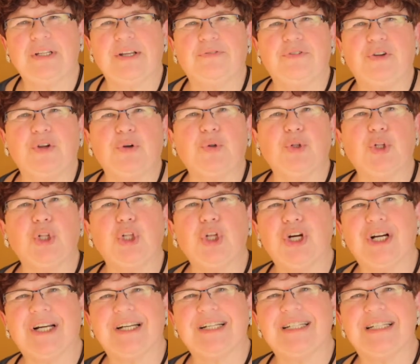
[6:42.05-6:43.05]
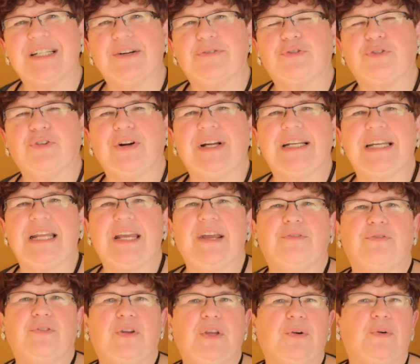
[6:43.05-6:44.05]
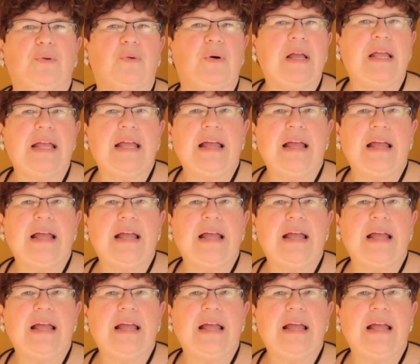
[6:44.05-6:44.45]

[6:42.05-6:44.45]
if you look different, if you